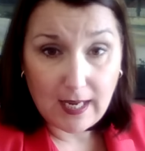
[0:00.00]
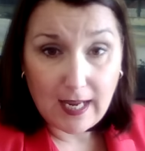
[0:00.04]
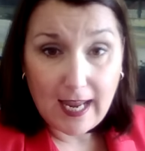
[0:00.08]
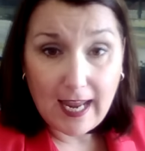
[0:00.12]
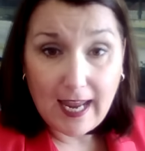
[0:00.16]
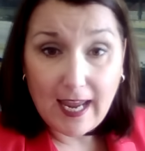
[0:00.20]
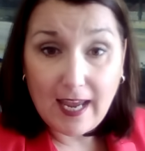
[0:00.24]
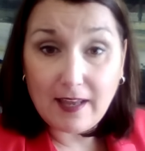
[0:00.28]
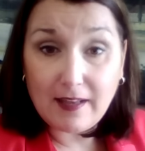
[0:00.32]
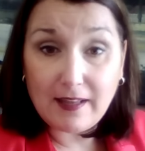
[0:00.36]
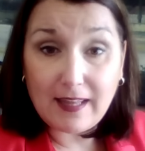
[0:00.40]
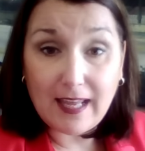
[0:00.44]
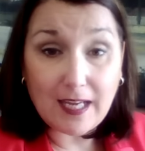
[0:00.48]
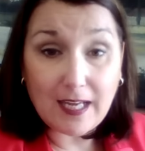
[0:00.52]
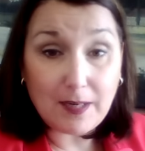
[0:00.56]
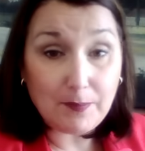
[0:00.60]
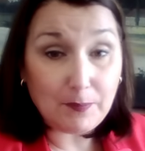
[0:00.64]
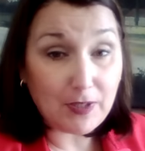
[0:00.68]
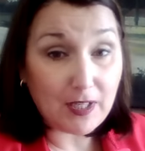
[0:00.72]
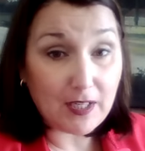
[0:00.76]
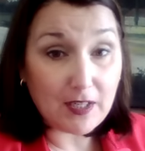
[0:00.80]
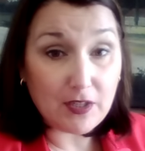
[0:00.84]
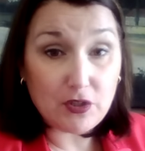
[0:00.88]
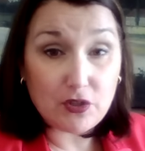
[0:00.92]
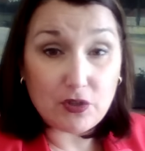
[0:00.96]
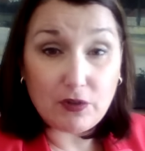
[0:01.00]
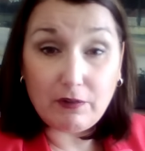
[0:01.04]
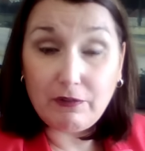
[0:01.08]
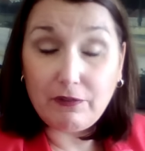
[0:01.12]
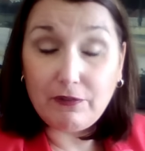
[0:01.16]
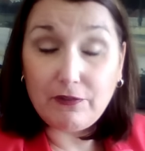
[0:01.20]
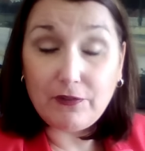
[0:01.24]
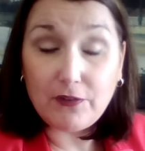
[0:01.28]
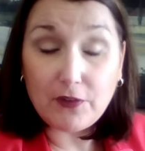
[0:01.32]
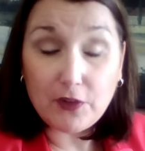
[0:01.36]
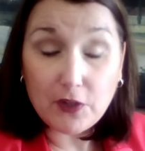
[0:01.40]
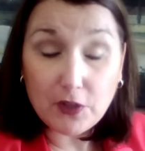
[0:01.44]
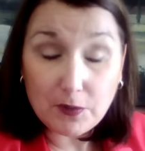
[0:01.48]
And that pledge
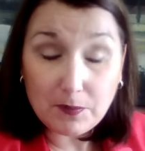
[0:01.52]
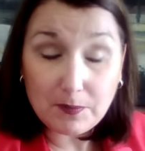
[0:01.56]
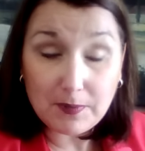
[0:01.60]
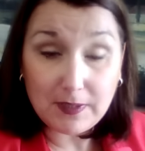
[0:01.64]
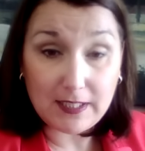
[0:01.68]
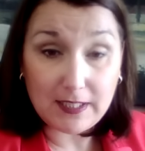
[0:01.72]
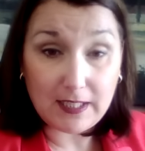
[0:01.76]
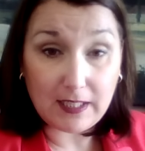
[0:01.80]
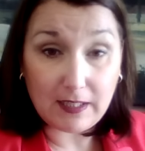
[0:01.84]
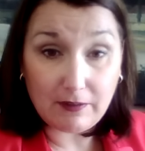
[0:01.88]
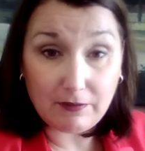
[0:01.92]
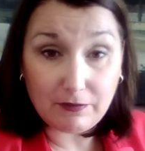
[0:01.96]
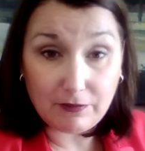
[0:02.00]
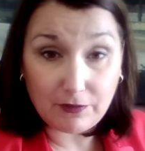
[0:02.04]
firmly,